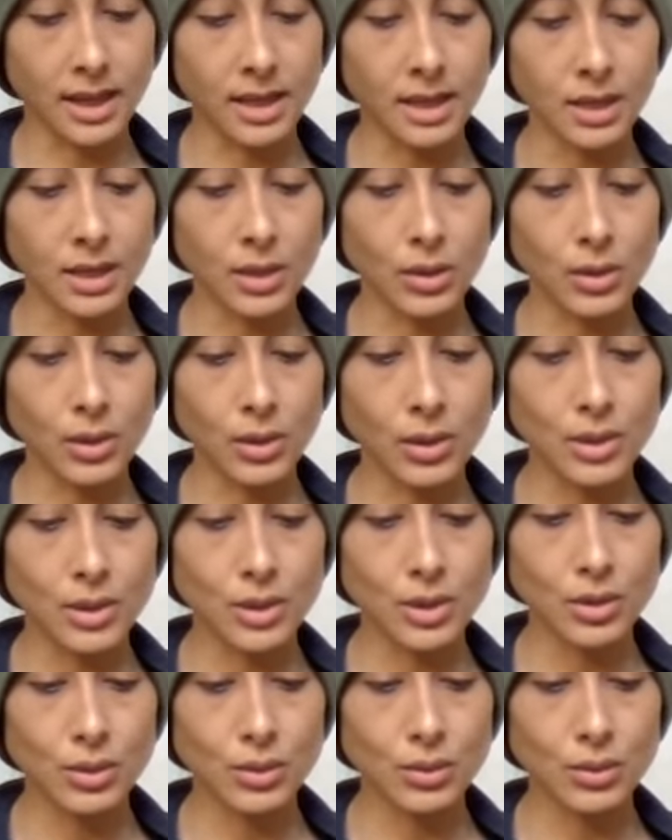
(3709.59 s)
I
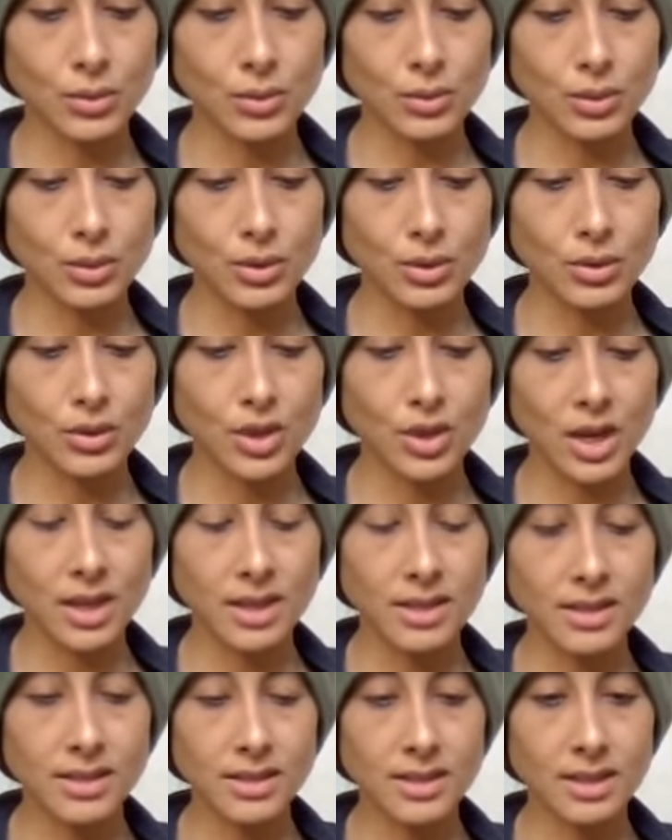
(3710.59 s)
encourage you to
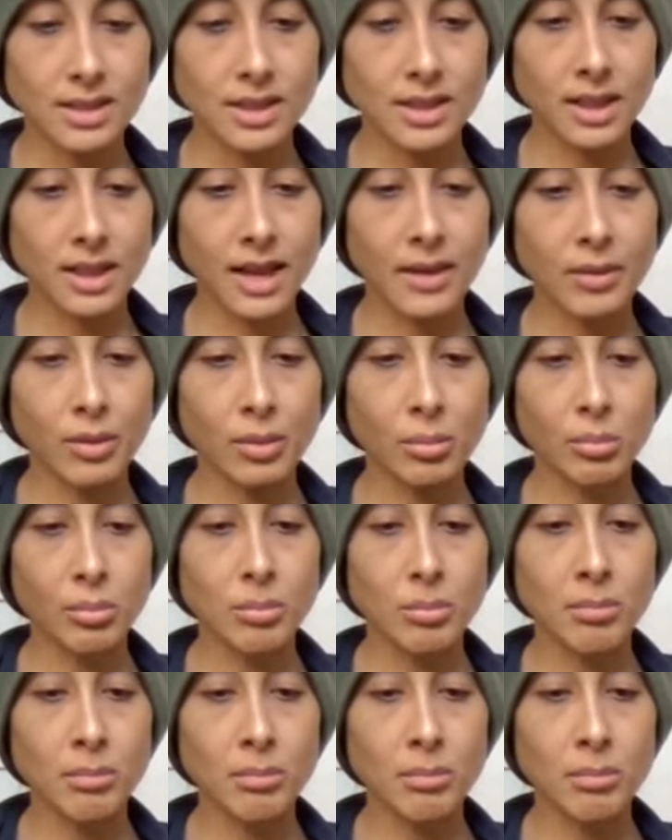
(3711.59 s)
just allow the